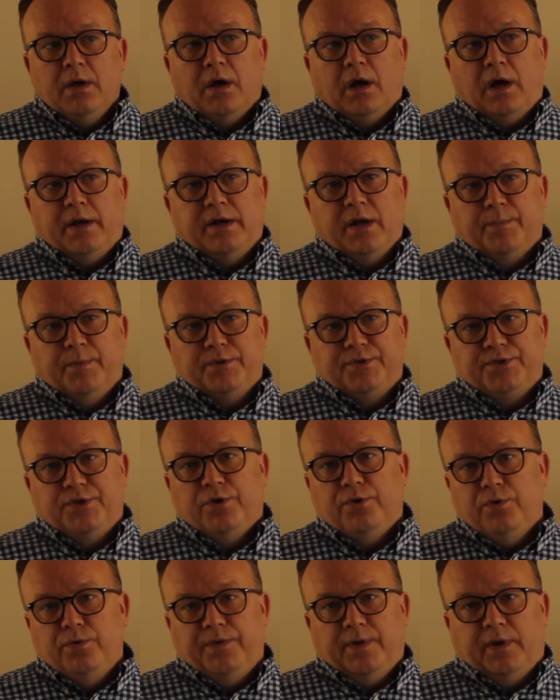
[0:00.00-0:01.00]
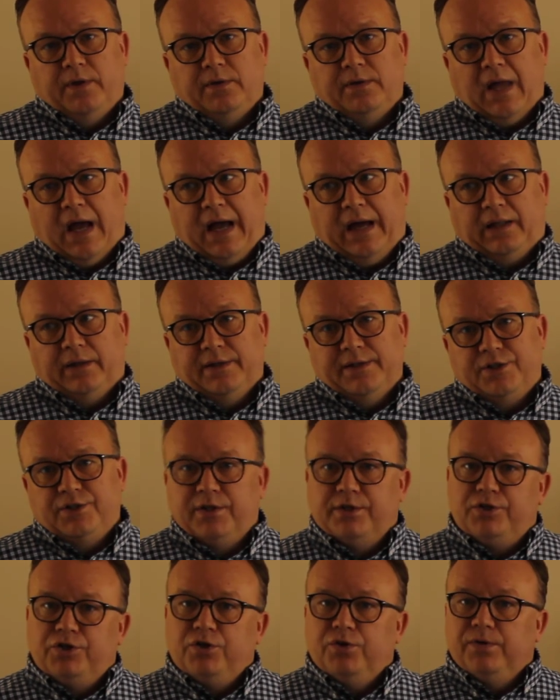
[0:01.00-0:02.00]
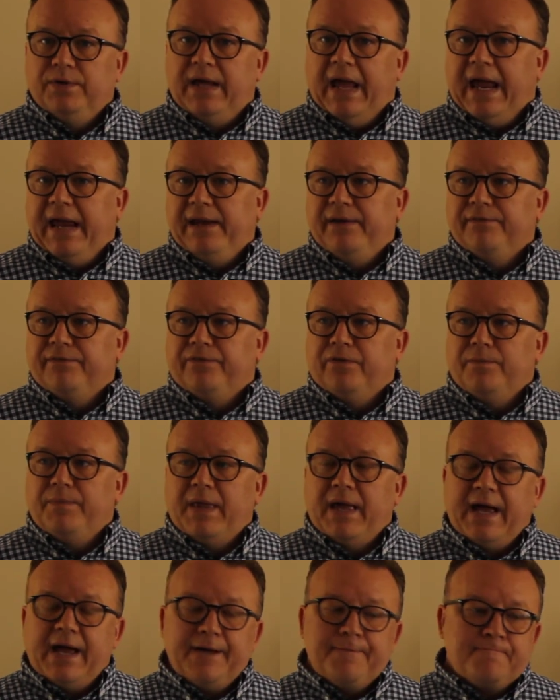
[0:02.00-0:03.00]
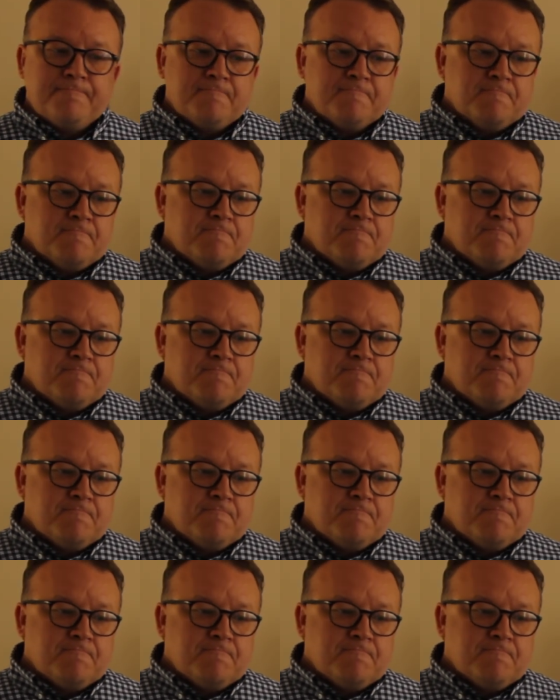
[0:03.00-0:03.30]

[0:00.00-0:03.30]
Number two, the knowledge that you gain from that.